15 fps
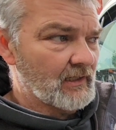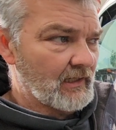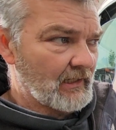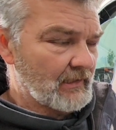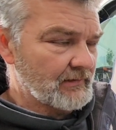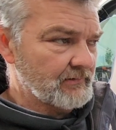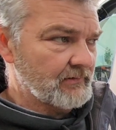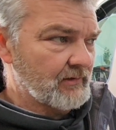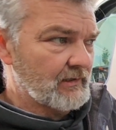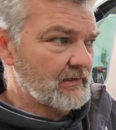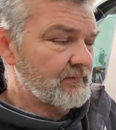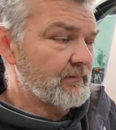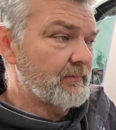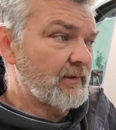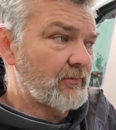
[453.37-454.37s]
and
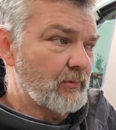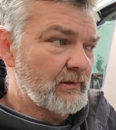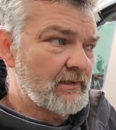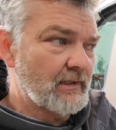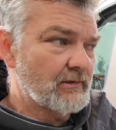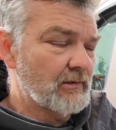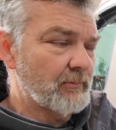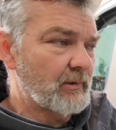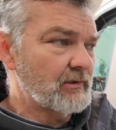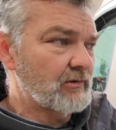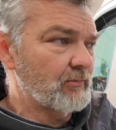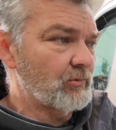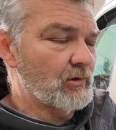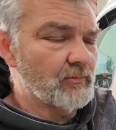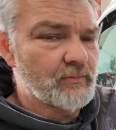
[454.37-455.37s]
even this weekend at
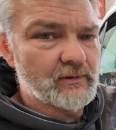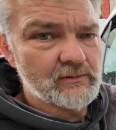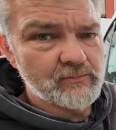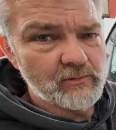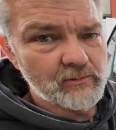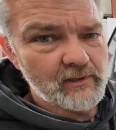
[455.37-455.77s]
Peterborough people